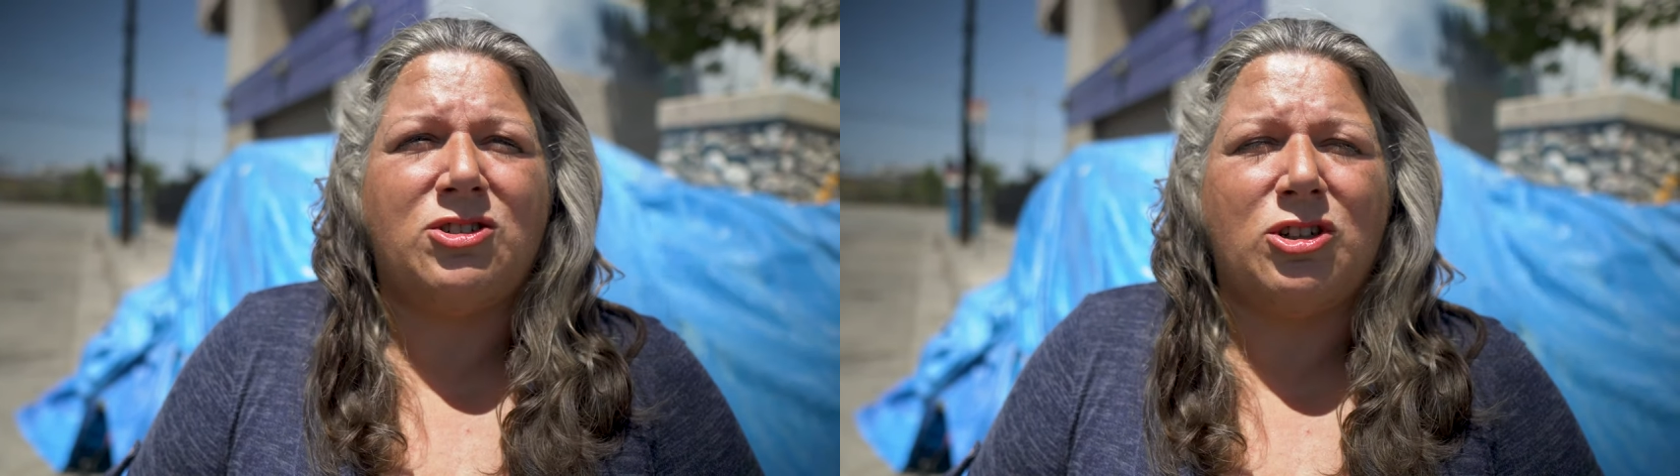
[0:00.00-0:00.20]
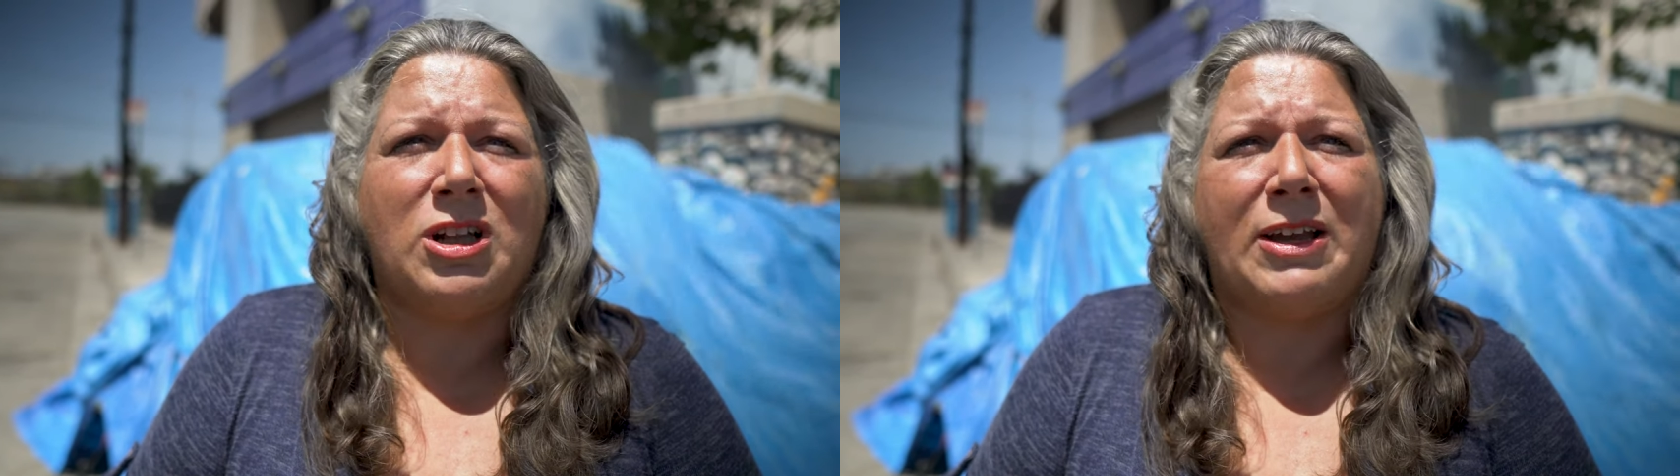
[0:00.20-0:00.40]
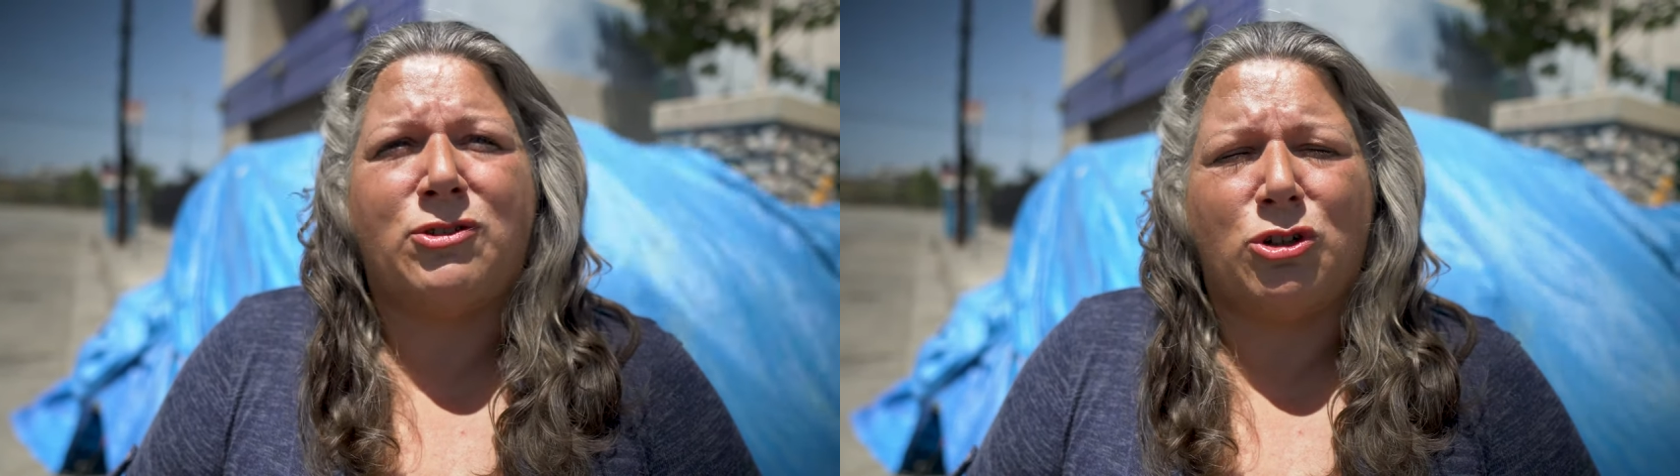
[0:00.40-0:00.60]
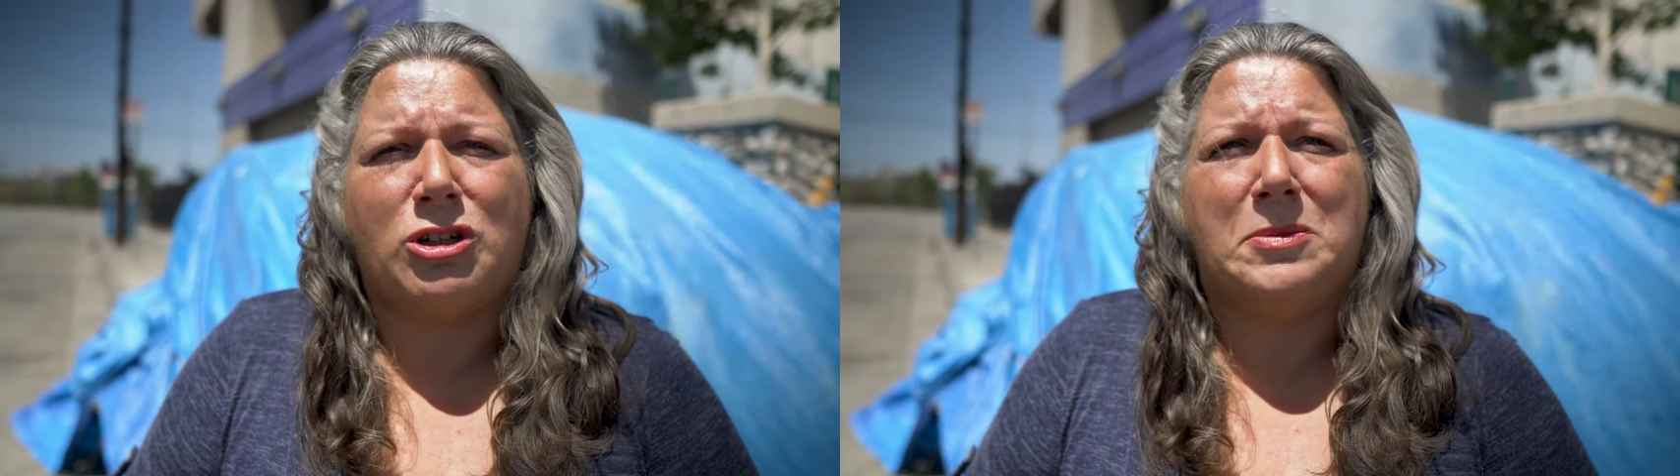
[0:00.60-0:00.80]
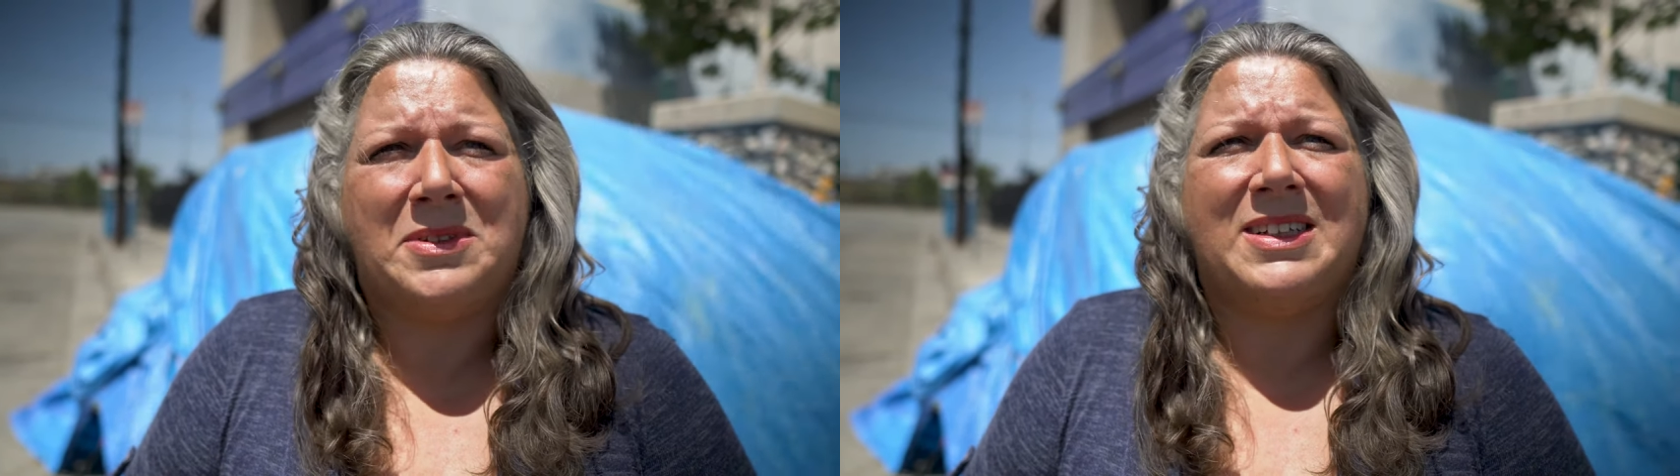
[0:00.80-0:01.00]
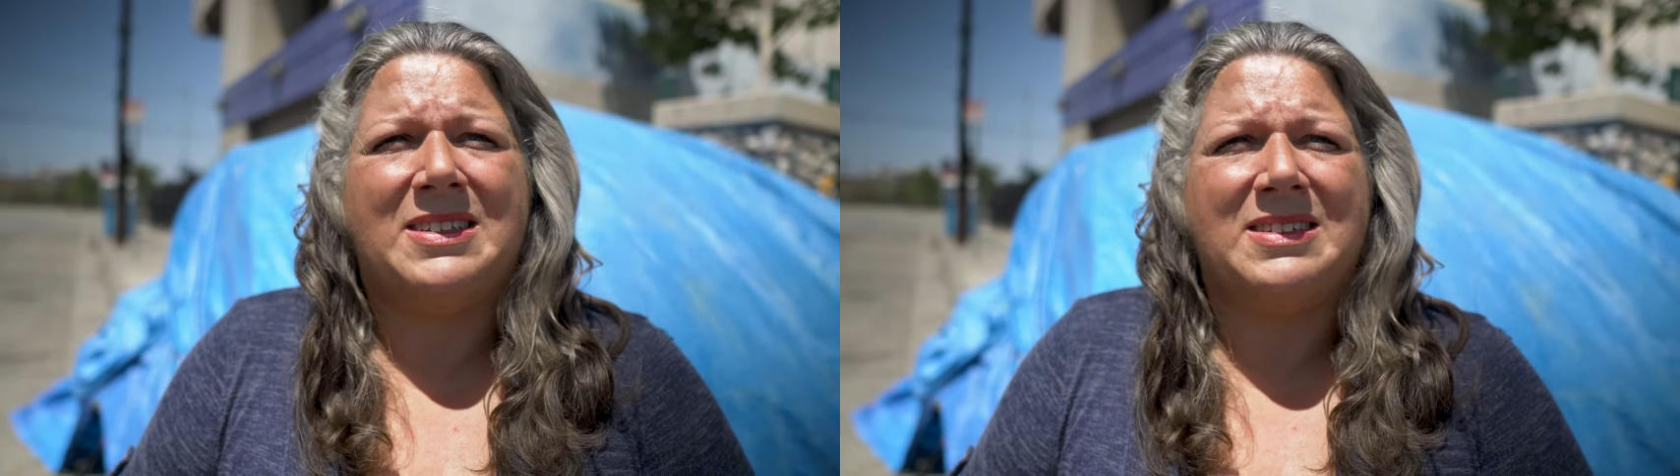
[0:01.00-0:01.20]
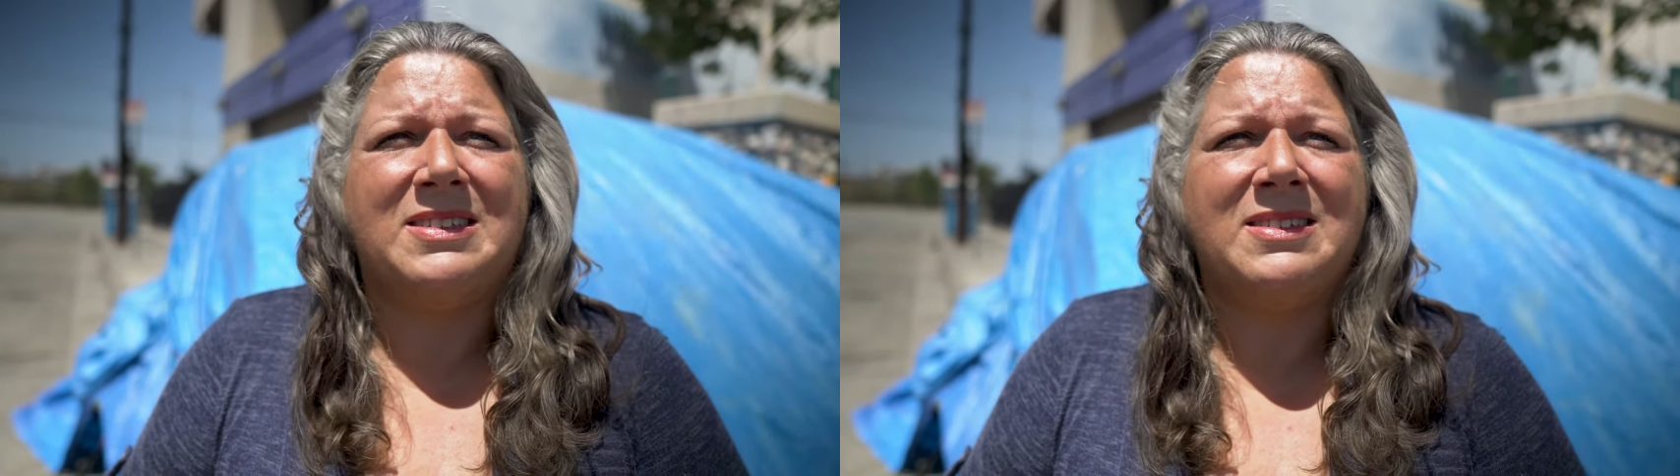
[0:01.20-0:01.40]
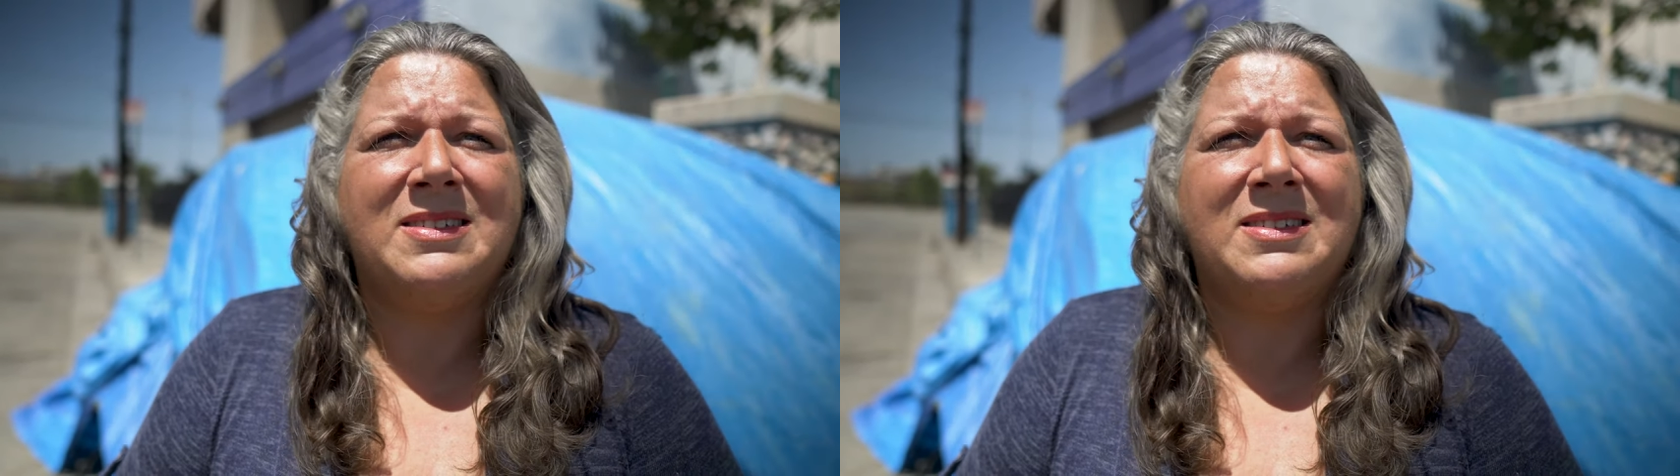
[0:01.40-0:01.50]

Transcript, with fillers: sheer life circumstance.